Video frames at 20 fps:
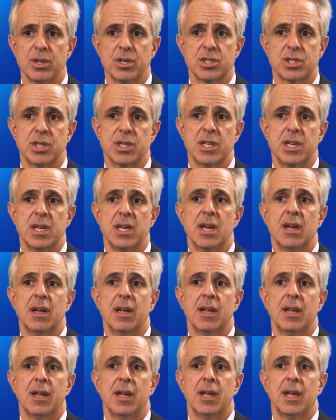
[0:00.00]
this to the
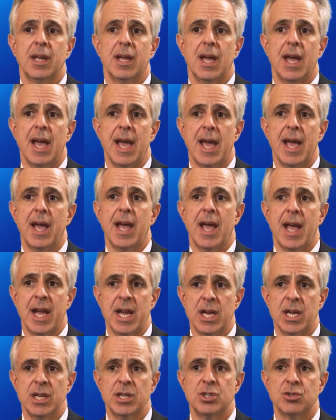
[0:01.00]

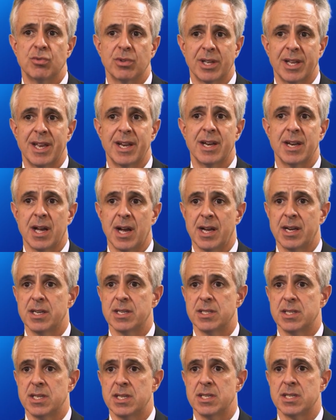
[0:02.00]
age-related eye
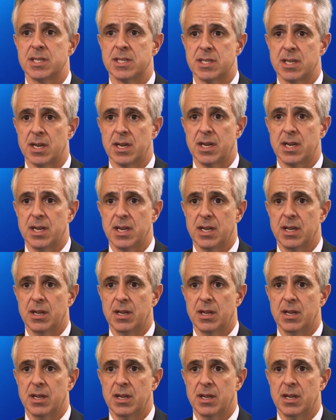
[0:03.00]
disease study,